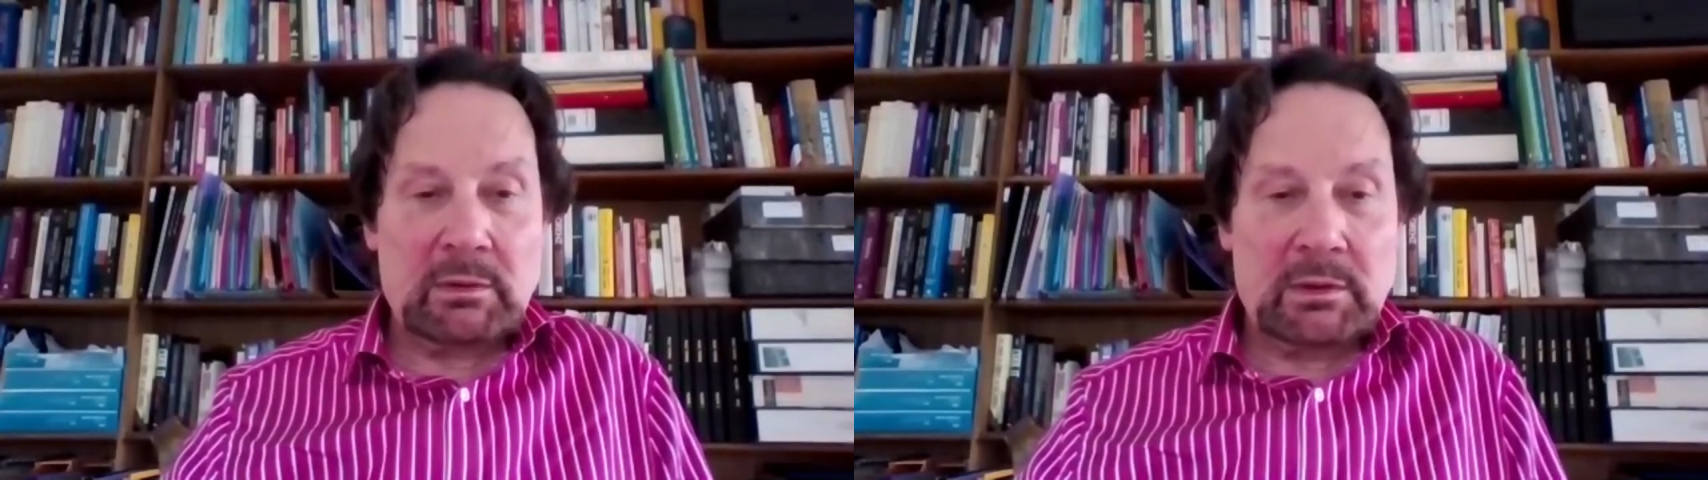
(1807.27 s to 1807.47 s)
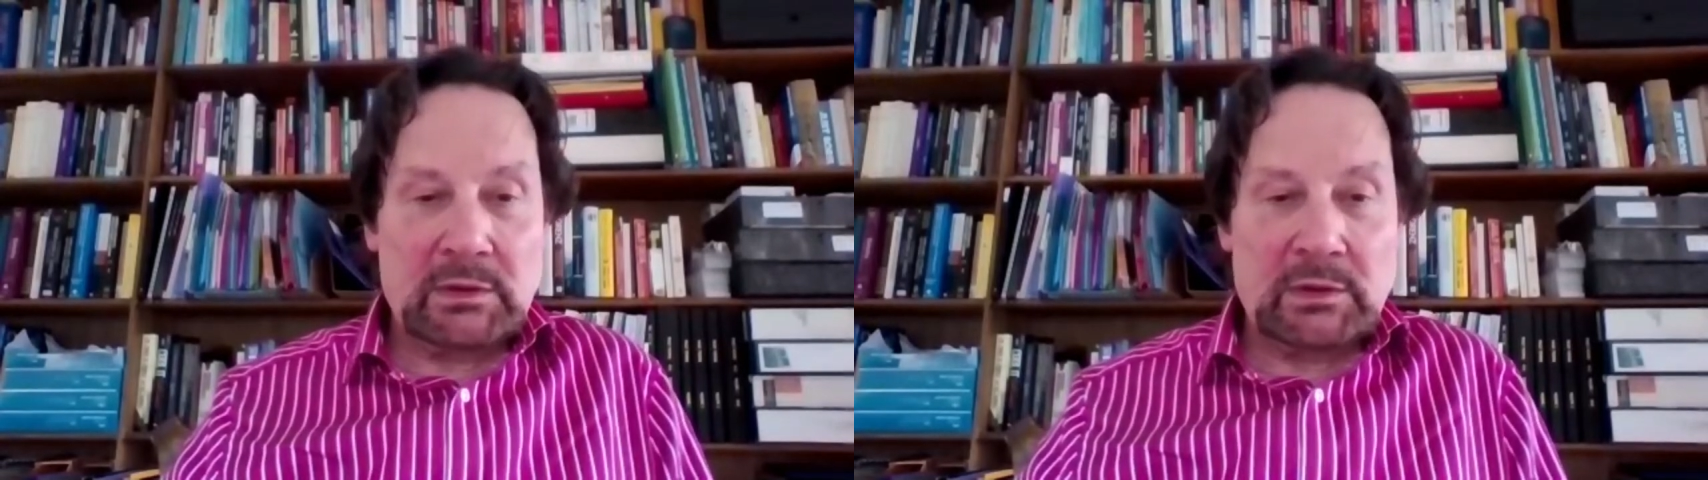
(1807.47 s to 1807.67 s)

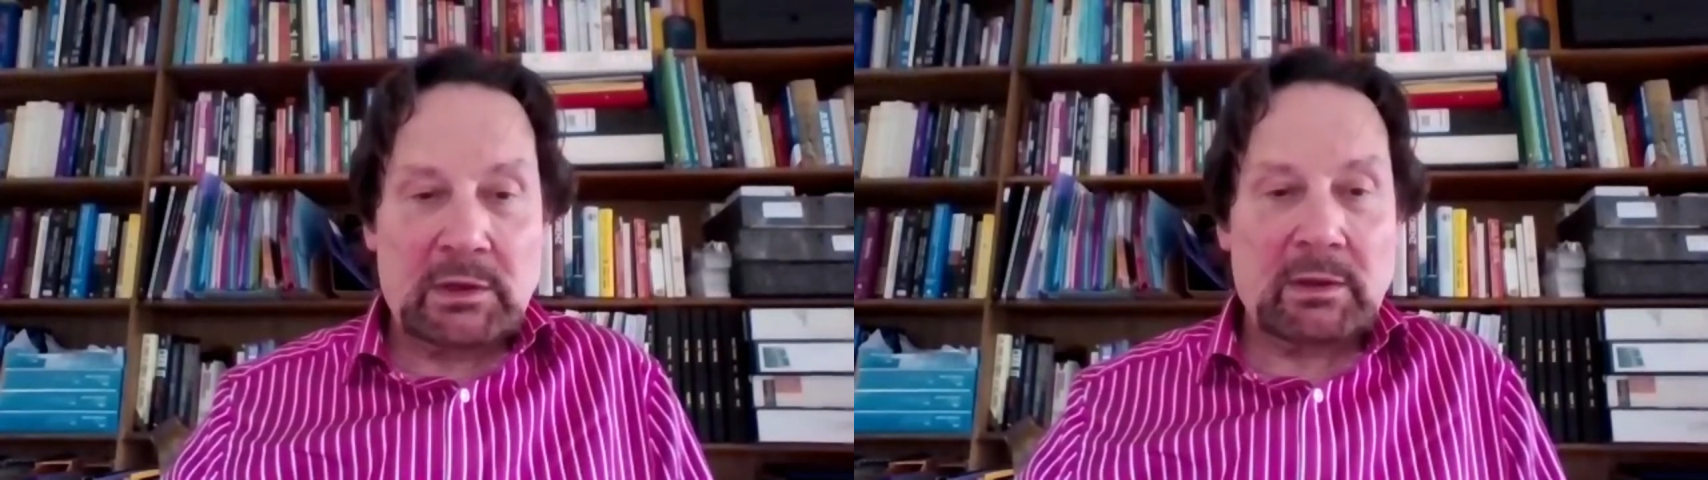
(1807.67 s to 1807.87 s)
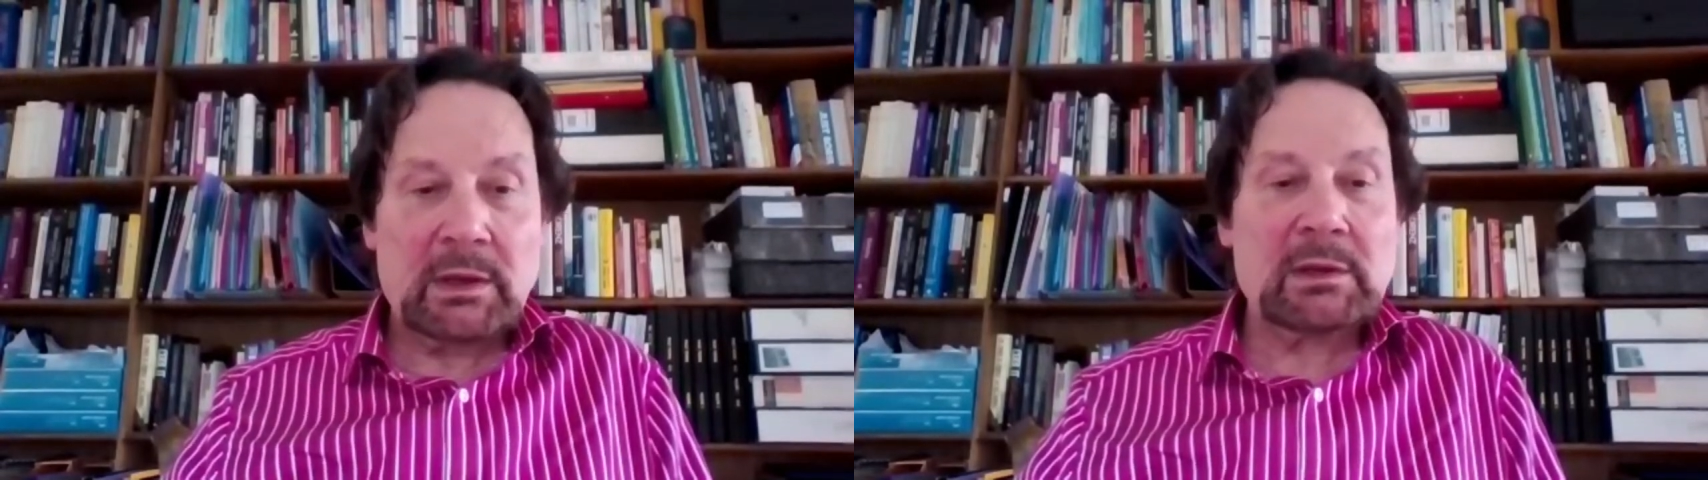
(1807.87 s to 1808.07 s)
there is
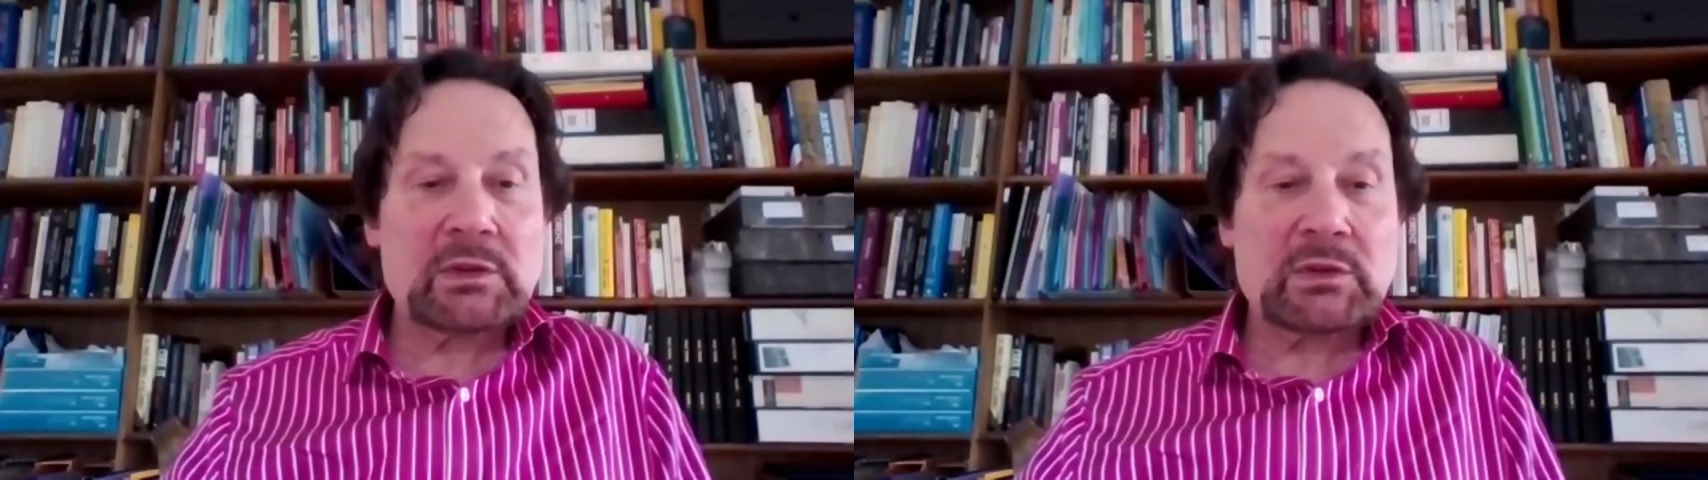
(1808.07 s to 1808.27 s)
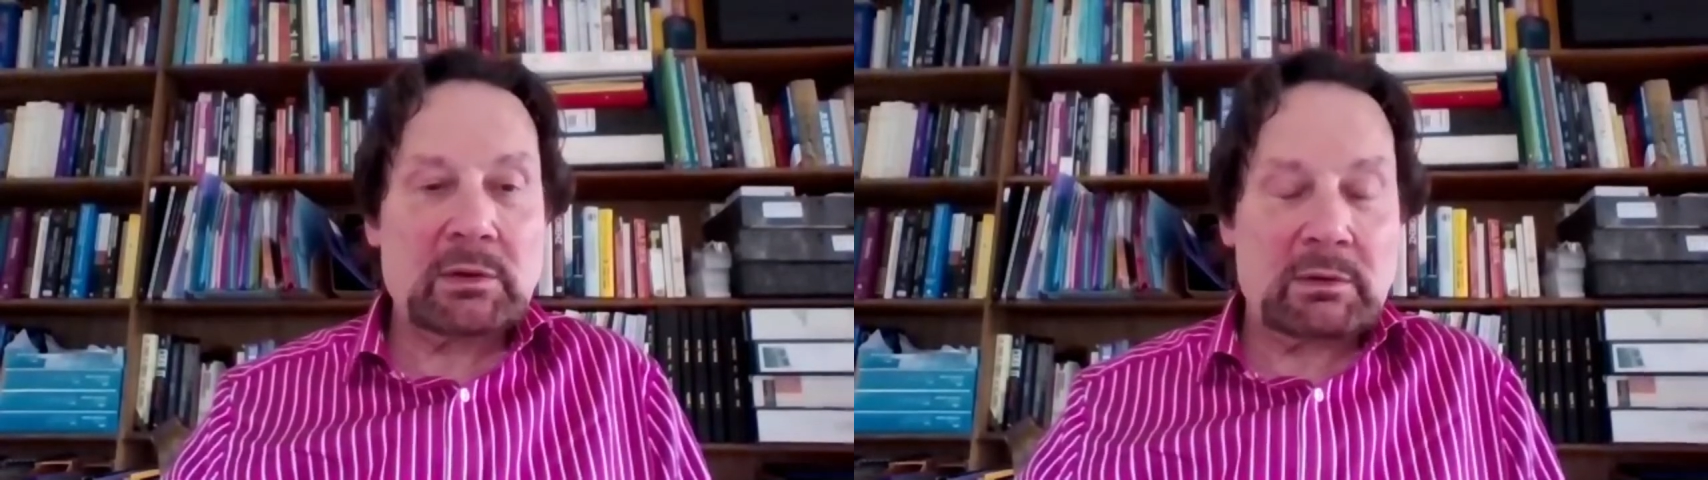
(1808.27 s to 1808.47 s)
nothing
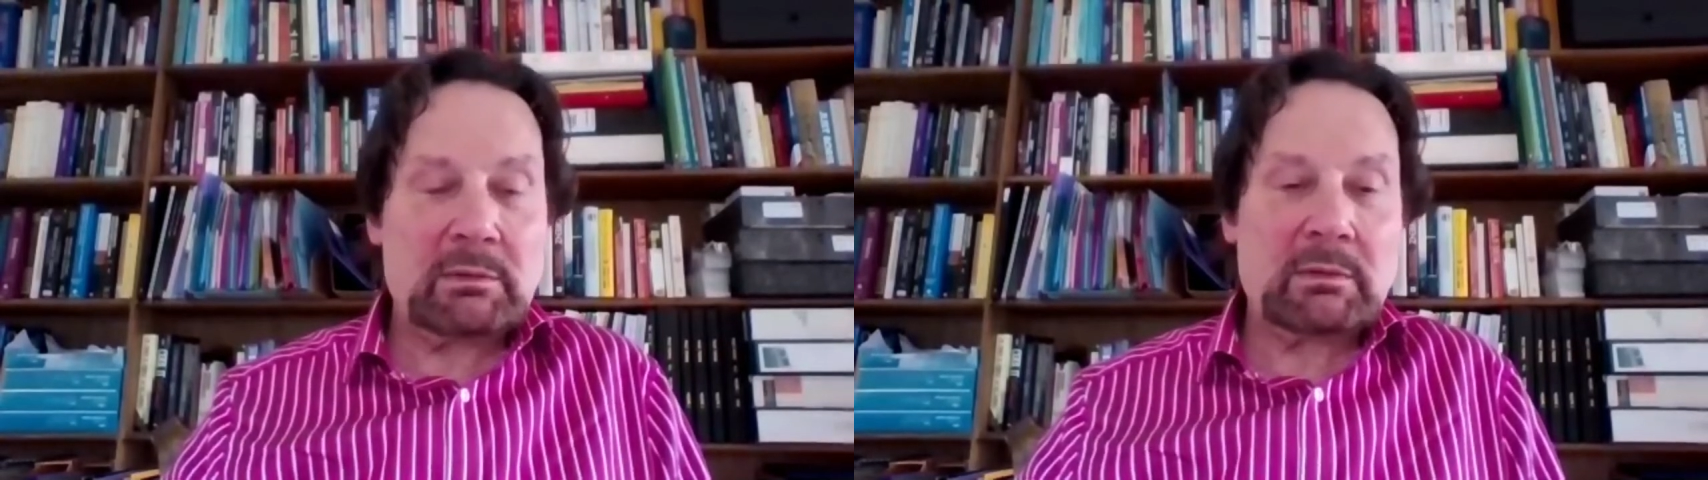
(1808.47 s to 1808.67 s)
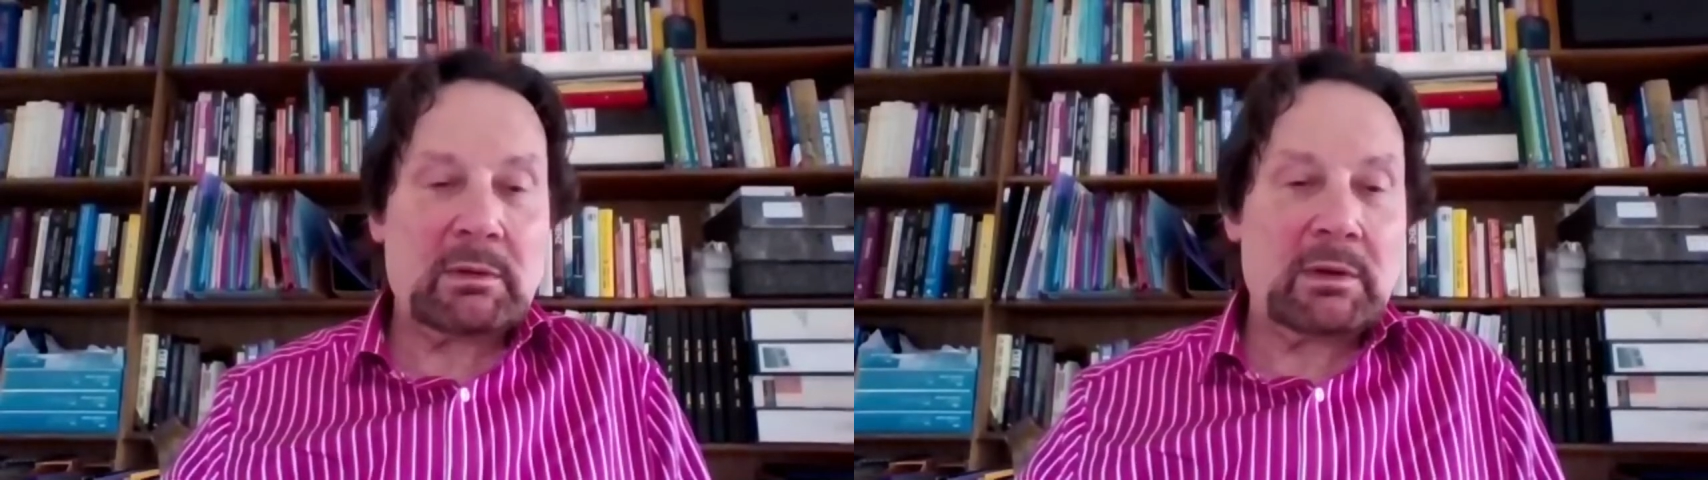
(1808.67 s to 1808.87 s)
else that can,